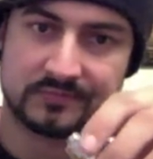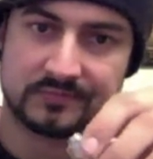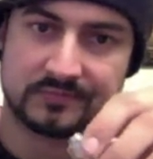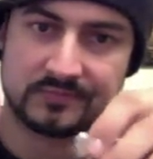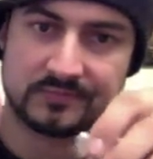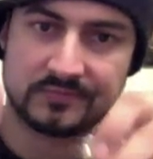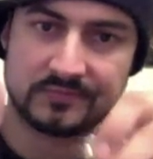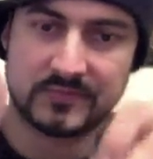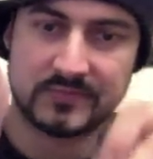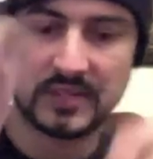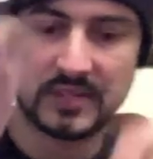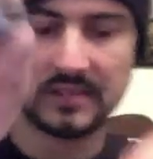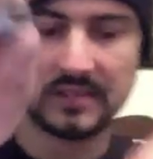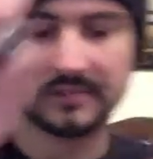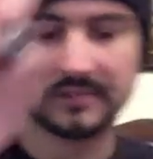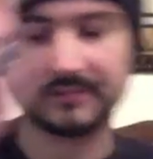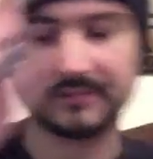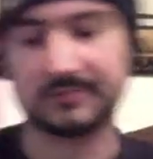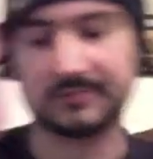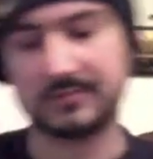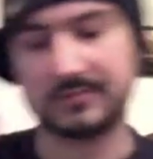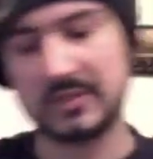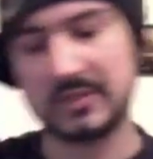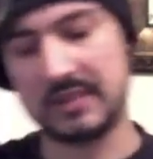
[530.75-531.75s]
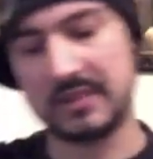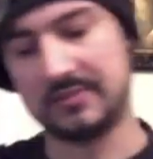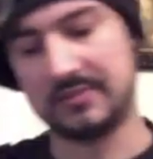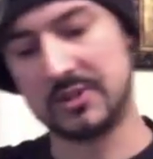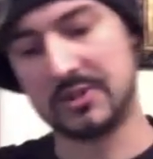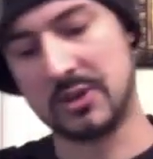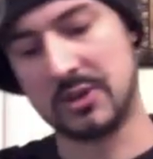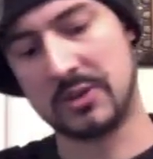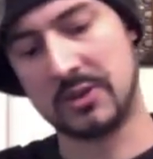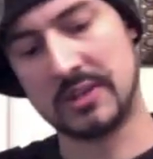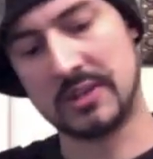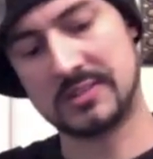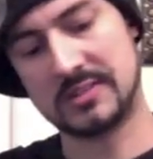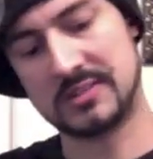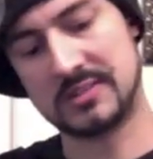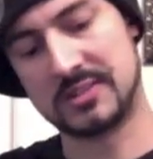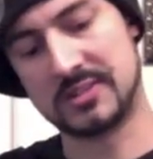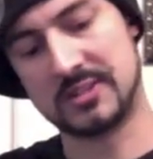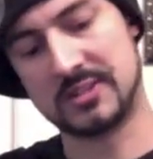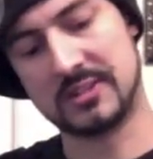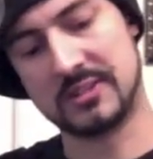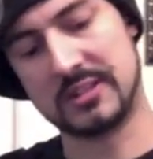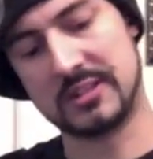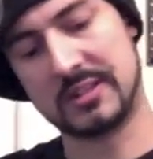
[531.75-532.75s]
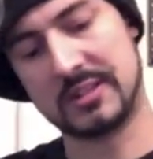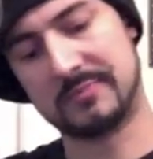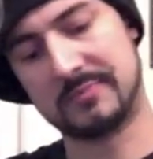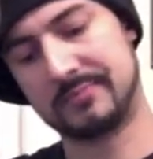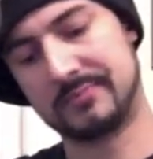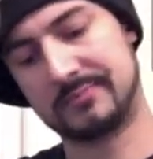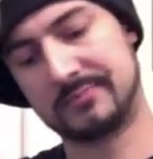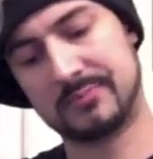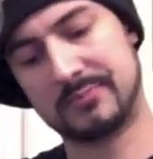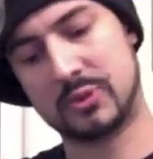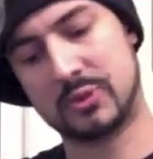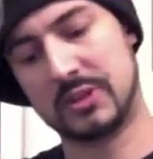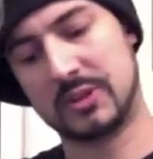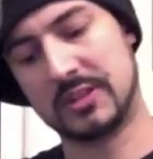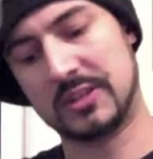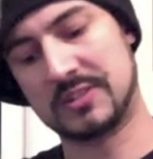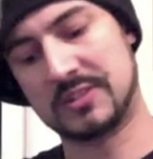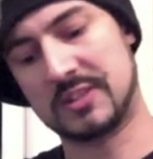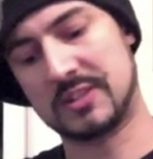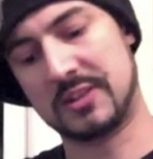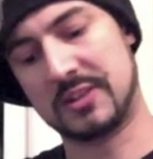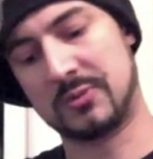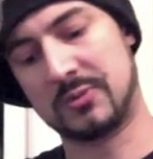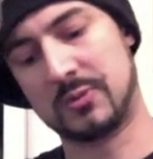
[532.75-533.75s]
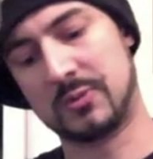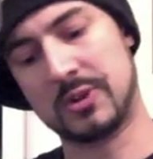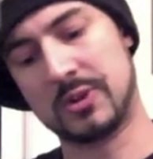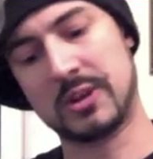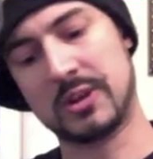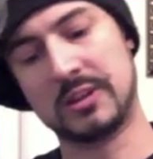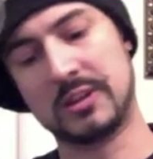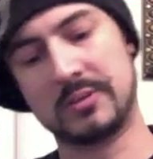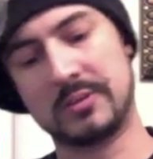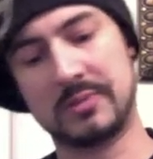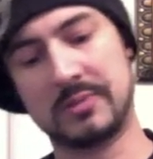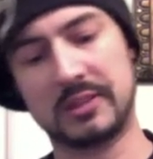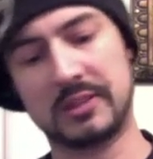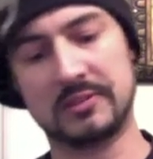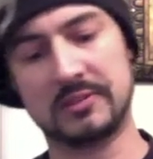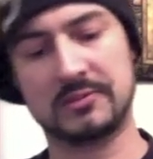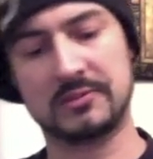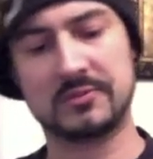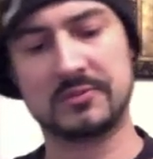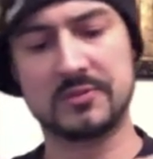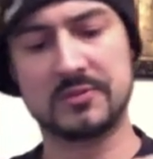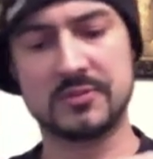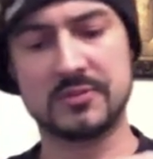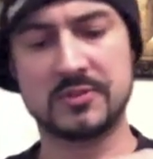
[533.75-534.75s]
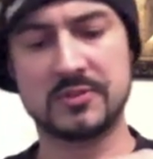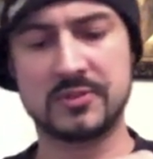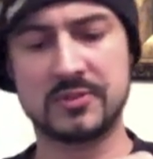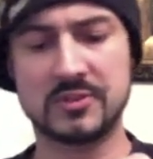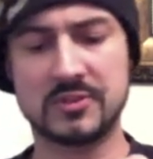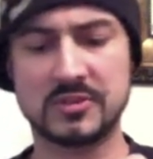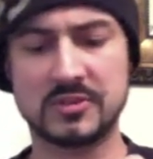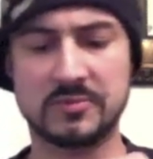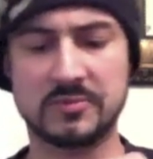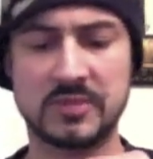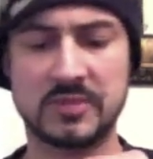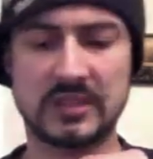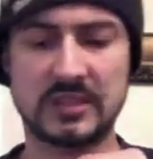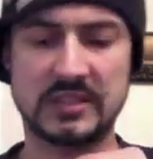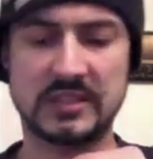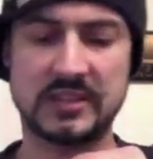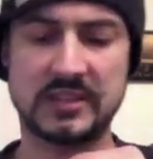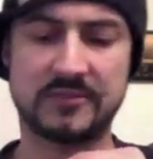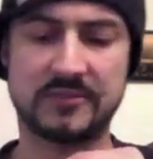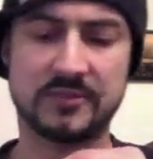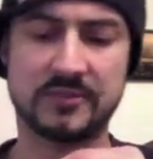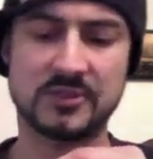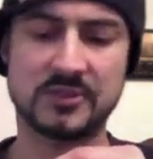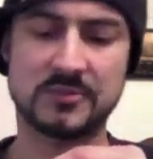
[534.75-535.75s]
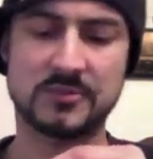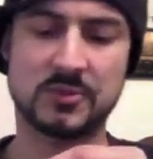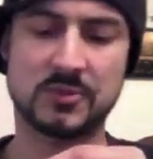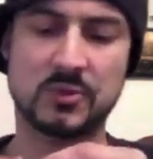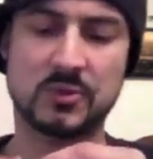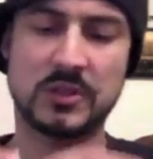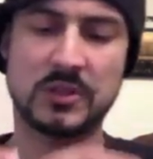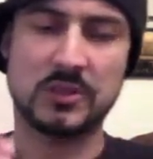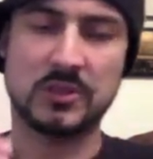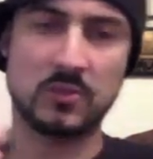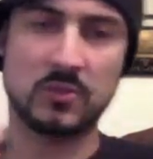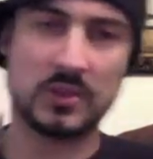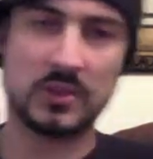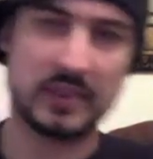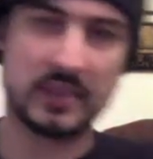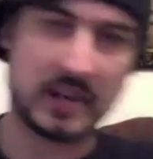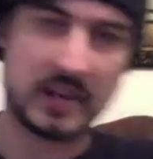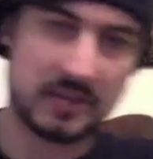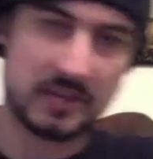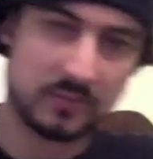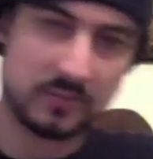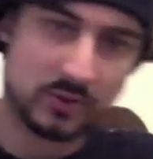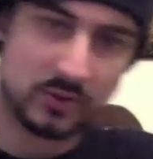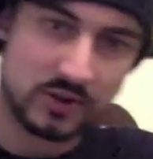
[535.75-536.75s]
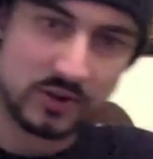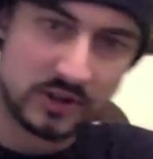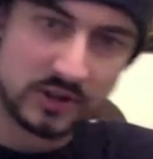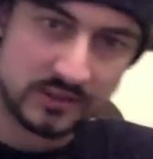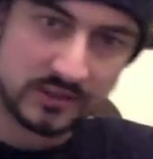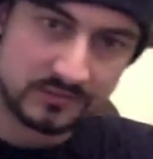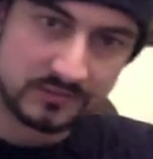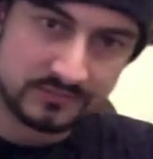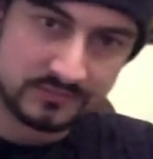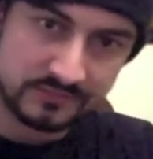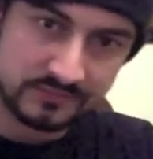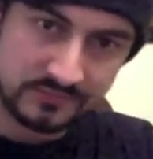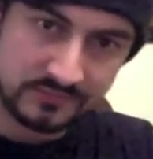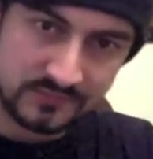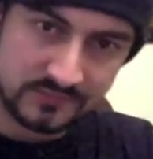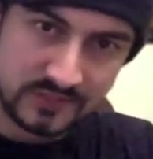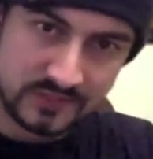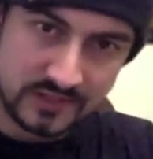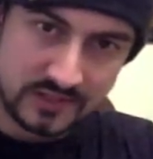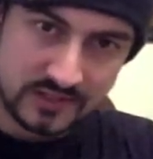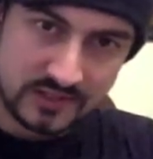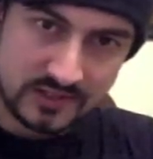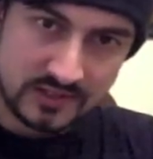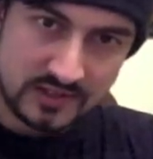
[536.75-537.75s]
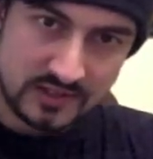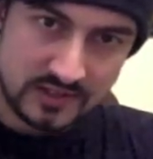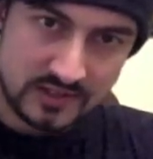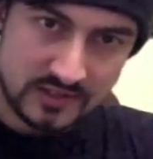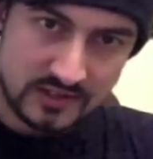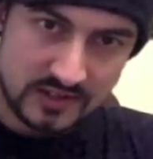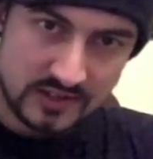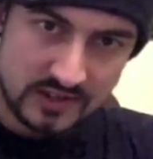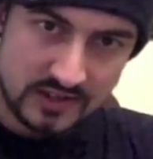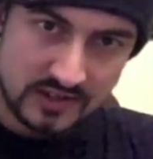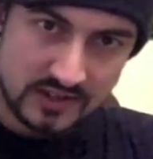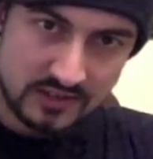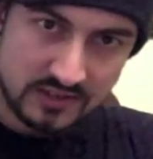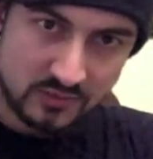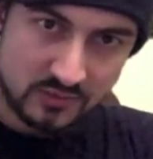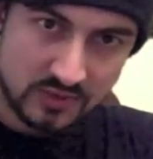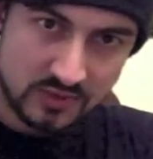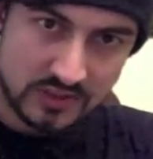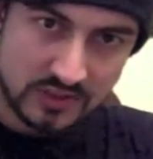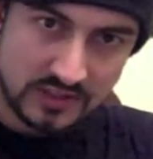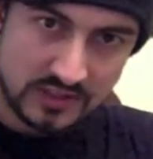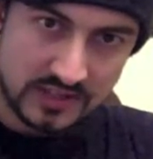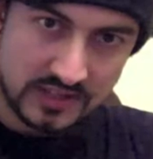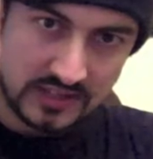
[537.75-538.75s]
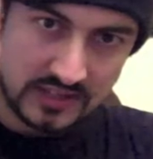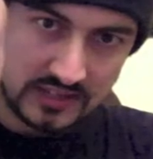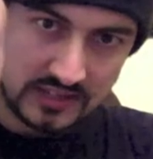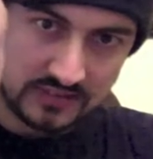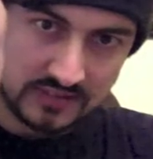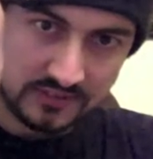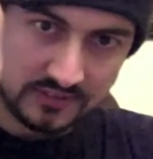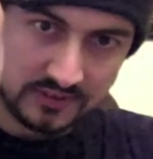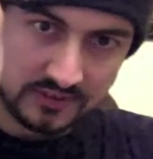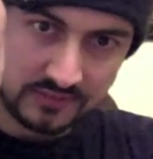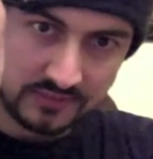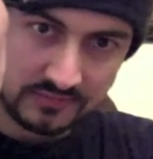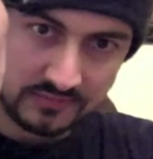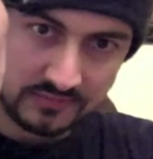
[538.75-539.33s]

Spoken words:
Now, even though I still end up putting this other one on, I mean, there's a big difference between the one that I put on and the one that they give you.